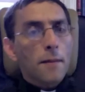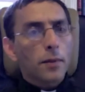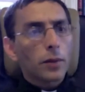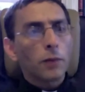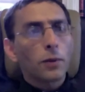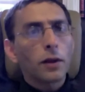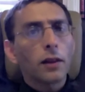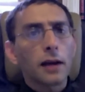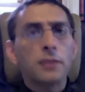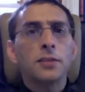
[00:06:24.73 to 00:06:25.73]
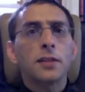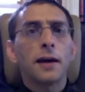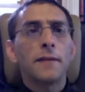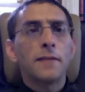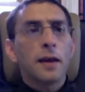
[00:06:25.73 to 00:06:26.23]
But when I realize
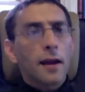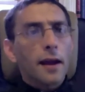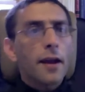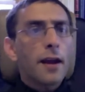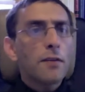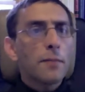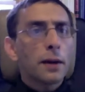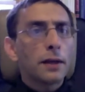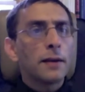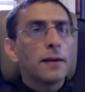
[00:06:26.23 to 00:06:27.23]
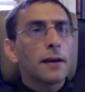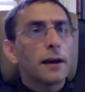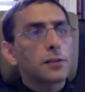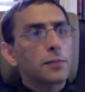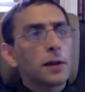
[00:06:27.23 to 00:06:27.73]
that everybody
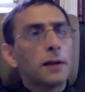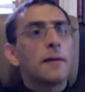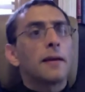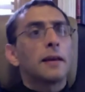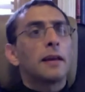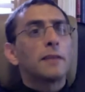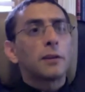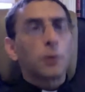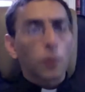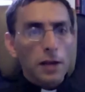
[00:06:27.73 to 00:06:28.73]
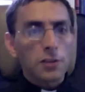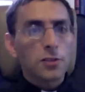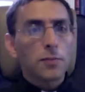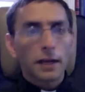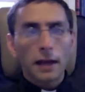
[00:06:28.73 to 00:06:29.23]
has been given
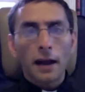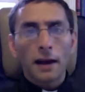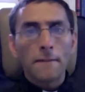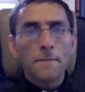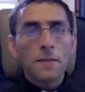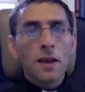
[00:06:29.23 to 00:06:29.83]
grace by God,